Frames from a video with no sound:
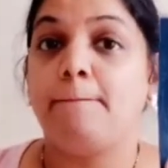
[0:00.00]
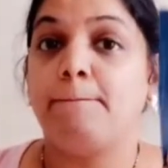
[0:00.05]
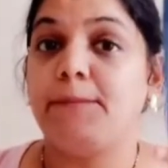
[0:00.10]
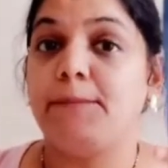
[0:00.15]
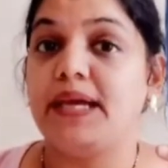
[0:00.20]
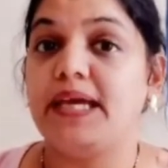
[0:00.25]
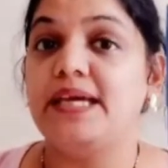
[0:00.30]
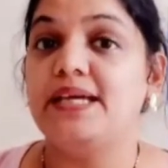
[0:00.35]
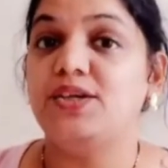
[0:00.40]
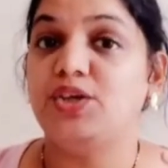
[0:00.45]

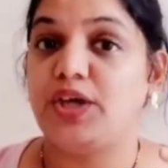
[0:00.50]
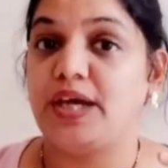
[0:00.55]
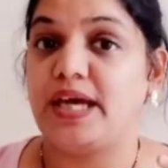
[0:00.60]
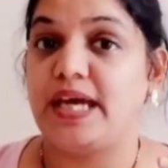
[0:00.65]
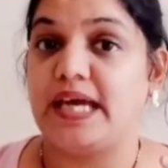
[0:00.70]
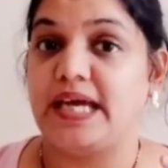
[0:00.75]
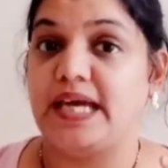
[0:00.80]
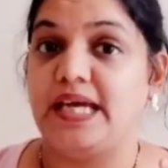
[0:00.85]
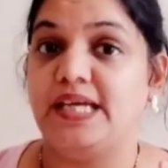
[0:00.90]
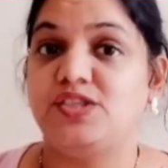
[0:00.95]
Big
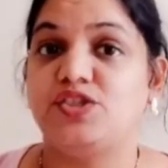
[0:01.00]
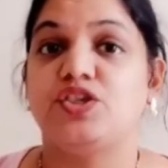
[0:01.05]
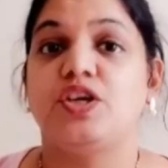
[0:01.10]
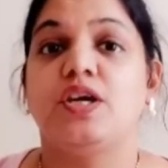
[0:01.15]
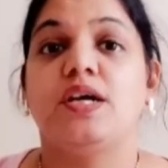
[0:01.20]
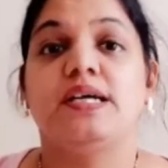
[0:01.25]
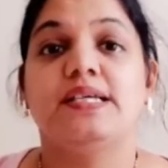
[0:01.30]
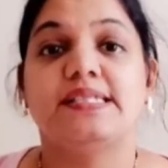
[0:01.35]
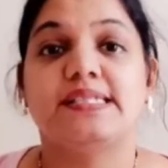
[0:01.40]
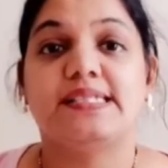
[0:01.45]
H
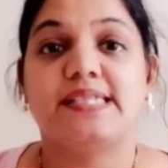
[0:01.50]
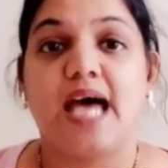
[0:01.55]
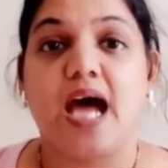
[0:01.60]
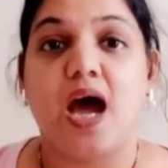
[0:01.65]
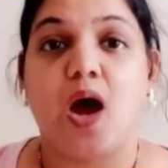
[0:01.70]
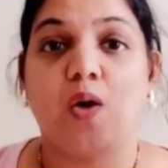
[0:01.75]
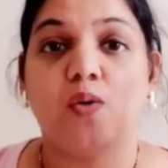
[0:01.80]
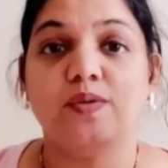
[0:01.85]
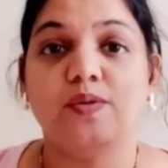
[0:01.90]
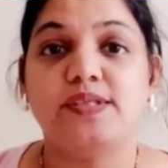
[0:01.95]

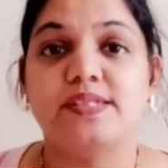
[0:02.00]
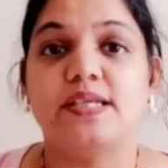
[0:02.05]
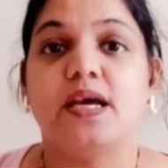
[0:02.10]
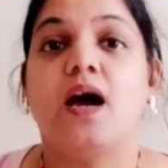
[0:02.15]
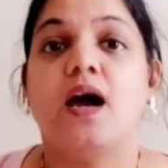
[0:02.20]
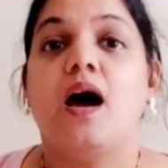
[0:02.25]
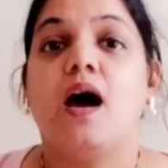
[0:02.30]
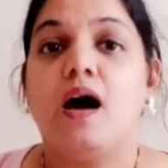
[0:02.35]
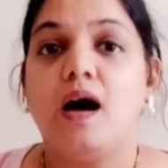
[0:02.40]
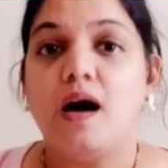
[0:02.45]
sounds
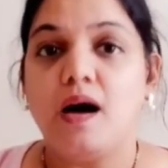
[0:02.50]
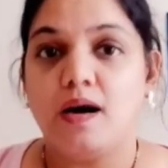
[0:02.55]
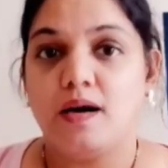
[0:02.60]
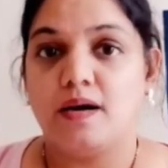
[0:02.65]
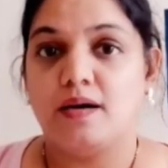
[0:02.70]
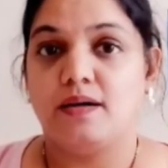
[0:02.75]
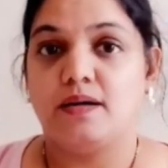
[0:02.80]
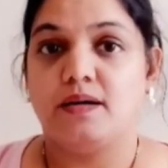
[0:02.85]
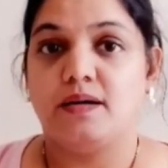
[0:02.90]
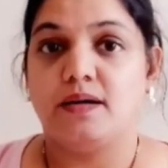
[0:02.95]

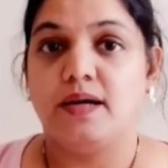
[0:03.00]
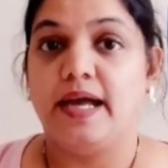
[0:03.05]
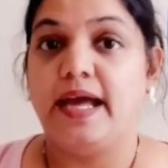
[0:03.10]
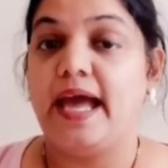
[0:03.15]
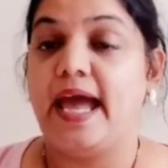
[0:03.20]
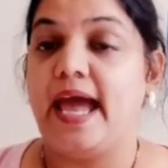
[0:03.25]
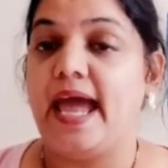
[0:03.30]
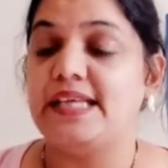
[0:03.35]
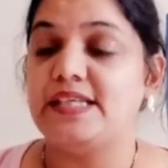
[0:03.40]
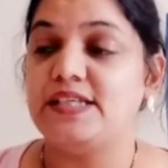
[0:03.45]

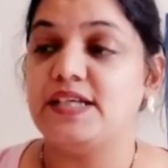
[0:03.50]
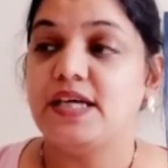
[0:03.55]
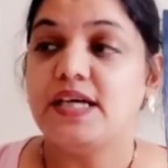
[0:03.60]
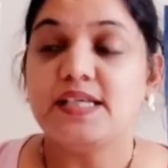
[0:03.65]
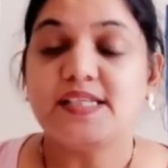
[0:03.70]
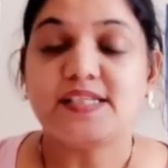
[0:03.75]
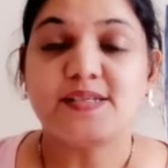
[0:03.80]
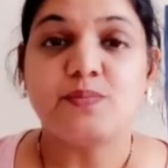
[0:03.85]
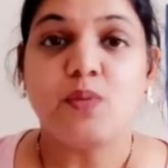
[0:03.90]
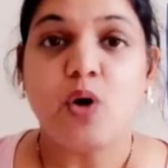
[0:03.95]
and
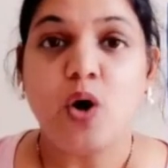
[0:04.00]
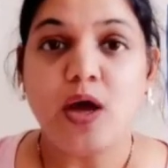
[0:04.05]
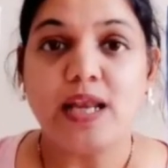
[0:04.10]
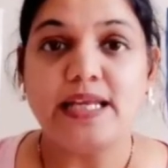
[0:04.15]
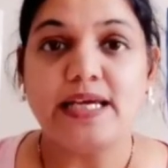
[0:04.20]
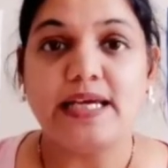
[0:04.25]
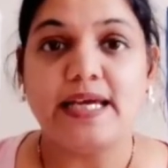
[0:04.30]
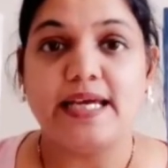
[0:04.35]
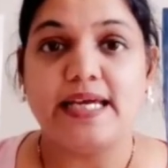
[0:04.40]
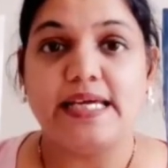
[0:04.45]
small
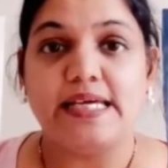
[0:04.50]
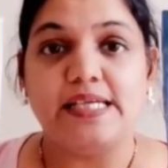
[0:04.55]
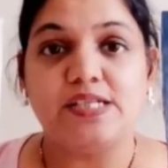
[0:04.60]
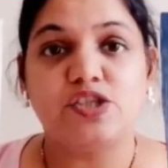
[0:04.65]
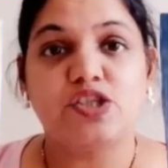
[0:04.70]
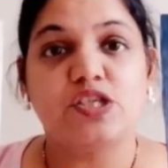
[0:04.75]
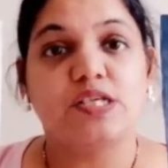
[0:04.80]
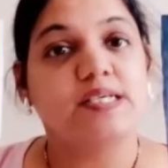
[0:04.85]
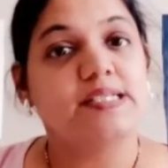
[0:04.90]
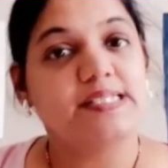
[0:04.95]

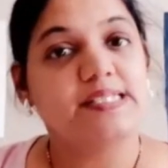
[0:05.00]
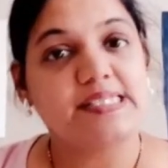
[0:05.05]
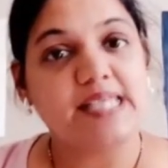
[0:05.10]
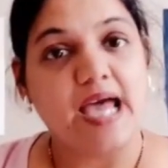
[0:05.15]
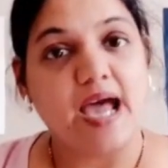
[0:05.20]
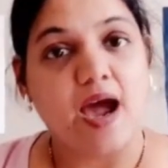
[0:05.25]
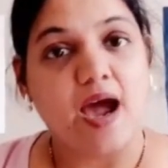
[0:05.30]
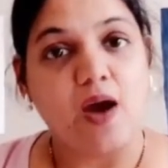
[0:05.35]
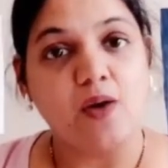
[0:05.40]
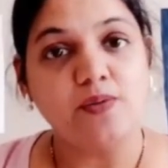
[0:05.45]
h
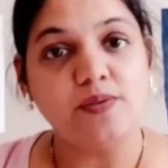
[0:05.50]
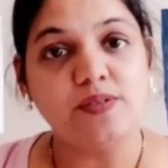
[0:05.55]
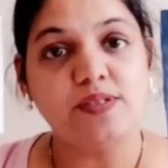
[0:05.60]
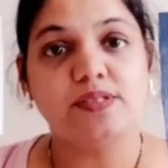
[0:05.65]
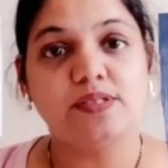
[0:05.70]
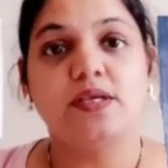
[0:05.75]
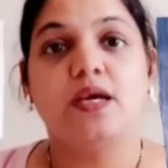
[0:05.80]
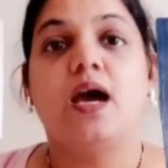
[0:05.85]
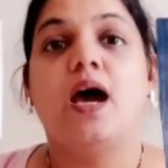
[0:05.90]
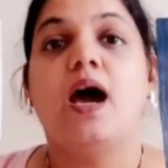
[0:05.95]

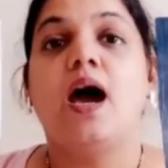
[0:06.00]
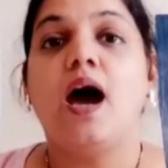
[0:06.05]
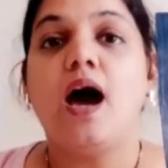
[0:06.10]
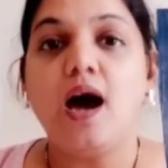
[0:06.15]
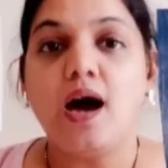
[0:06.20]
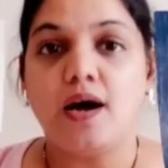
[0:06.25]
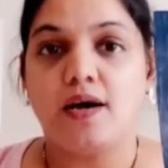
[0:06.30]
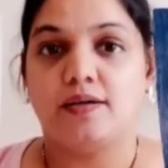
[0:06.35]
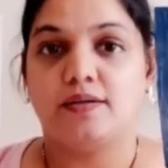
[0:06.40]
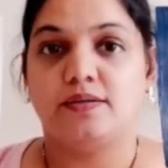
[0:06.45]
sounds.
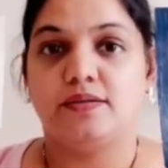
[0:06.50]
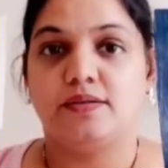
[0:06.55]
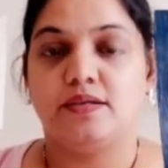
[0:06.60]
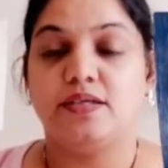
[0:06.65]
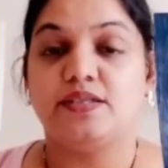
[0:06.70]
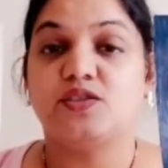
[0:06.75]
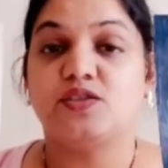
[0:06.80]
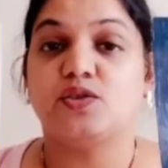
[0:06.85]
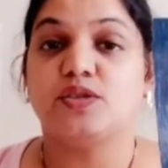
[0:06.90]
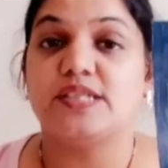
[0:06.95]

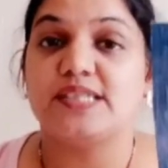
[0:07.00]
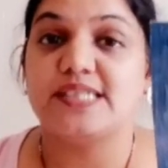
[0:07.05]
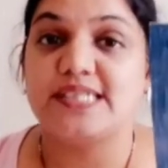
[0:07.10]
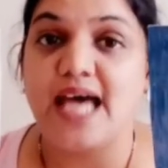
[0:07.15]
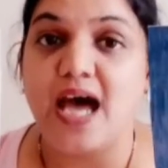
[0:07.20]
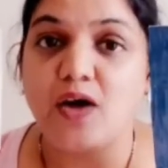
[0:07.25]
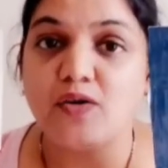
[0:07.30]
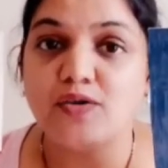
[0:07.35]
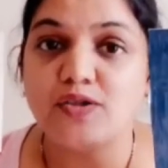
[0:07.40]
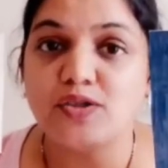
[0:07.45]
So the
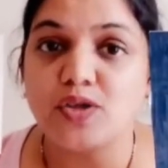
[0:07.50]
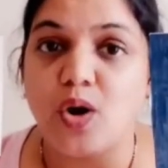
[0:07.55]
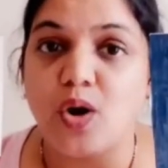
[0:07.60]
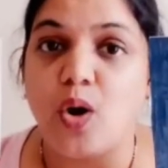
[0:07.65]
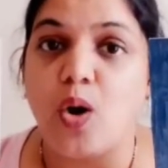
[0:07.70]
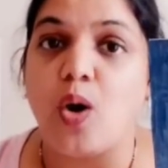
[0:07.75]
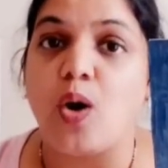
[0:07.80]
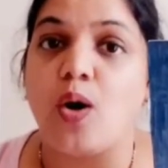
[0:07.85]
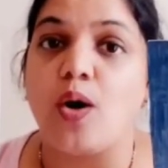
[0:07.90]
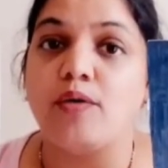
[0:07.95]
sounds
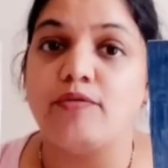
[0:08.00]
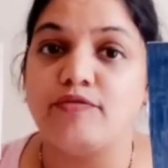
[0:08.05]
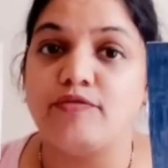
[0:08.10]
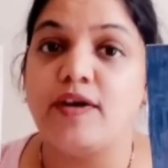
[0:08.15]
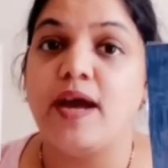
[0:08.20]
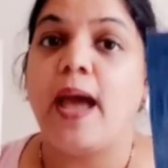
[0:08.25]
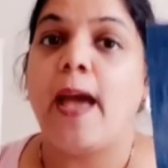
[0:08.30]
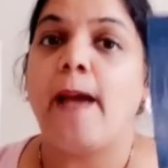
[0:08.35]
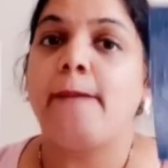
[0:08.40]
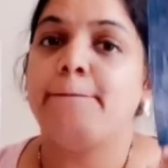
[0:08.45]
of
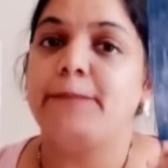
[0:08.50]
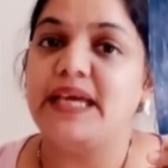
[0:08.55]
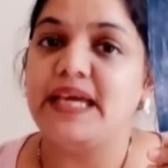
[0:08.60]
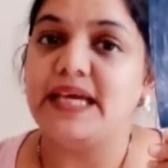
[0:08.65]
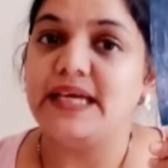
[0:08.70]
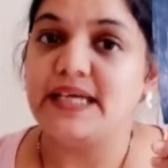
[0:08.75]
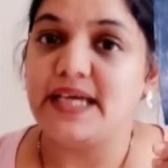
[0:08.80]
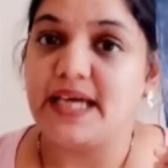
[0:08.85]
big